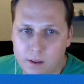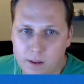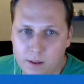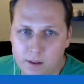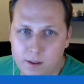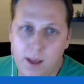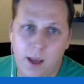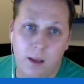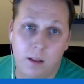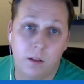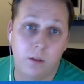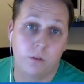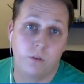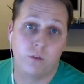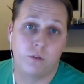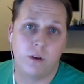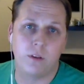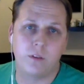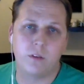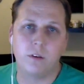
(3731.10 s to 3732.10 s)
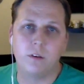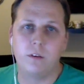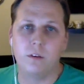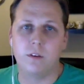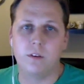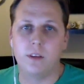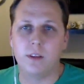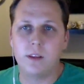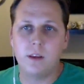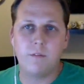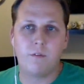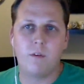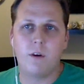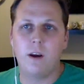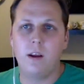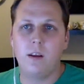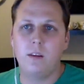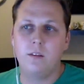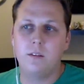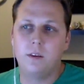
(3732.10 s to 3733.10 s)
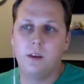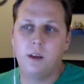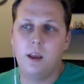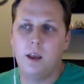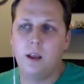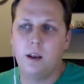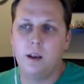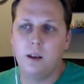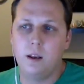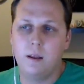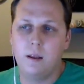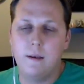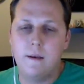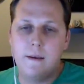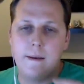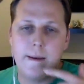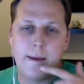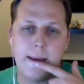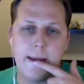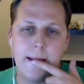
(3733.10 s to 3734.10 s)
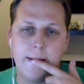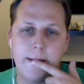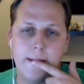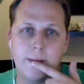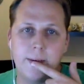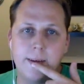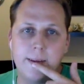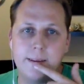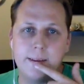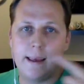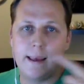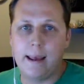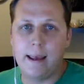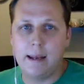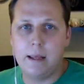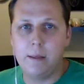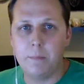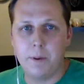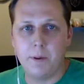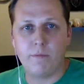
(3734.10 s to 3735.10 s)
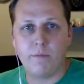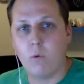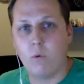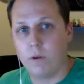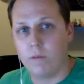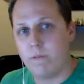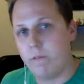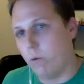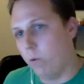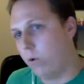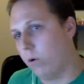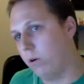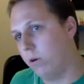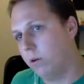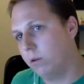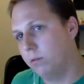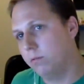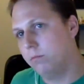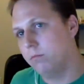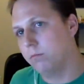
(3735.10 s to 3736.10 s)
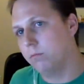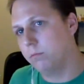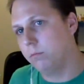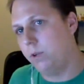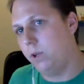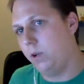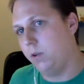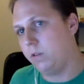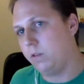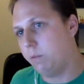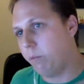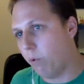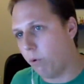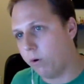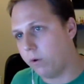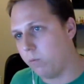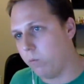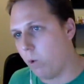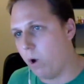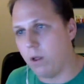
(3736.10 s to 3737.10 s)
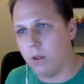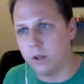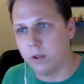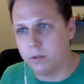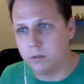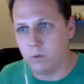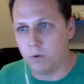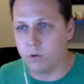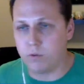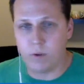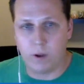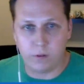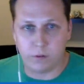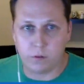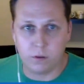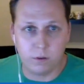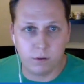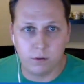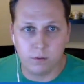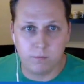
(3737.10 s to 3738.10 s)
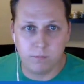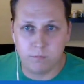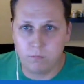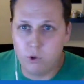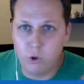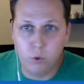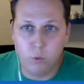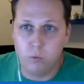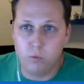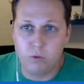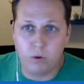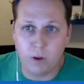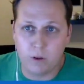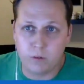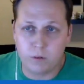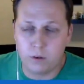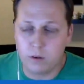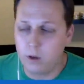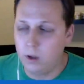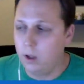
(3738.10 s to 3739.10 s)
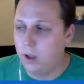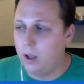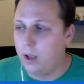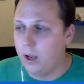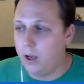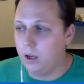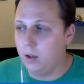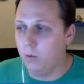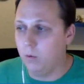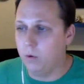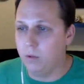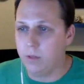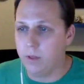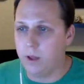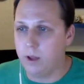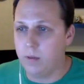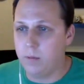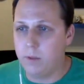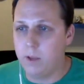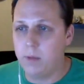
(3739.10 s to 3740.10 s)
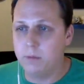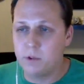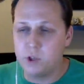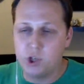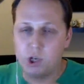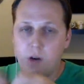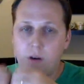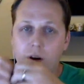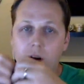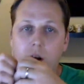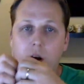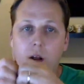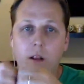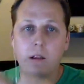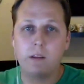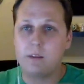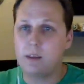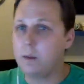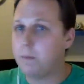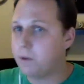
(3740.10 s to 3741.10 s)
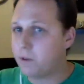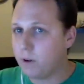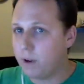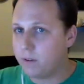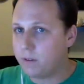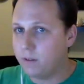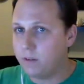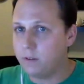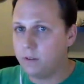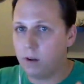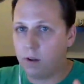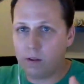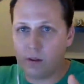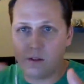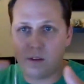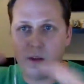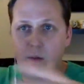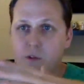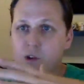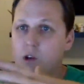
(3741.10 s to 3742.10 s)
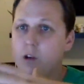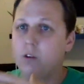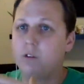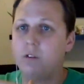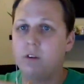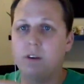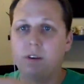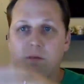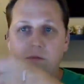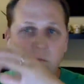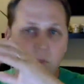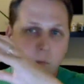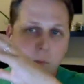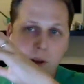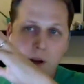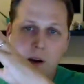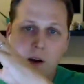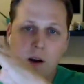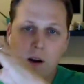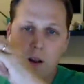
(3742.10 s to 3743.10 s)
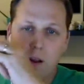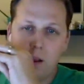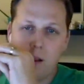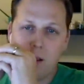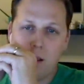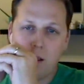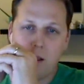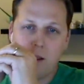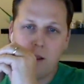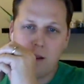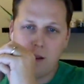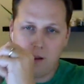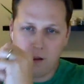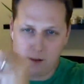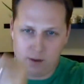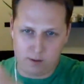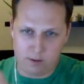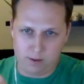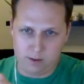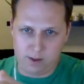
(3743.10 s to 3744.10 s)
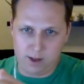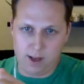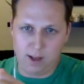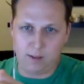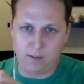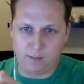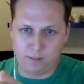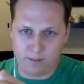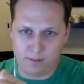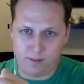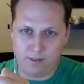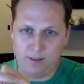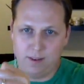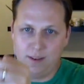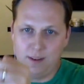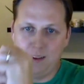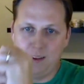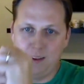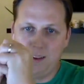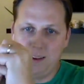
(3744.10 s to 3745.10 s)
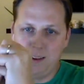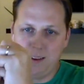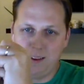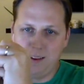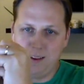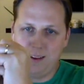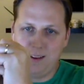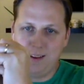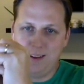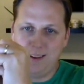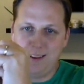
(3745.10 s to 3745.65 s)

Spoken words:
Yeah, you lose your treasure. You just get that phrase and enter it into any bit 44 supported wallet or new treasure, and it will then be able to generate all the same addresses, all the same children. That's why you write down those words. Yes. You write down those words.